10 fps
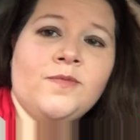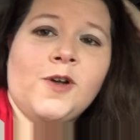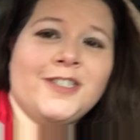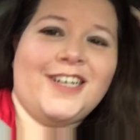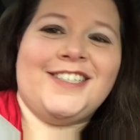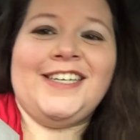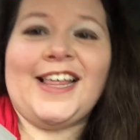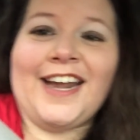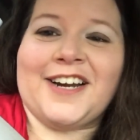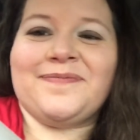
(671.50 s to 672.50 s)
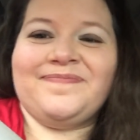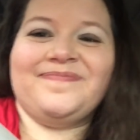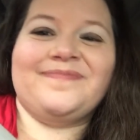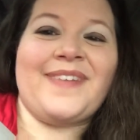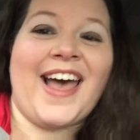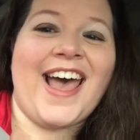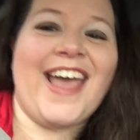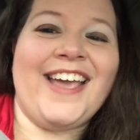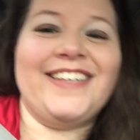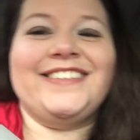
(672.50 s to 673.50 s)
We'll talk to you later.
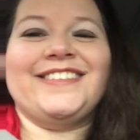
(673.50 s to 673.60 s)
Bye.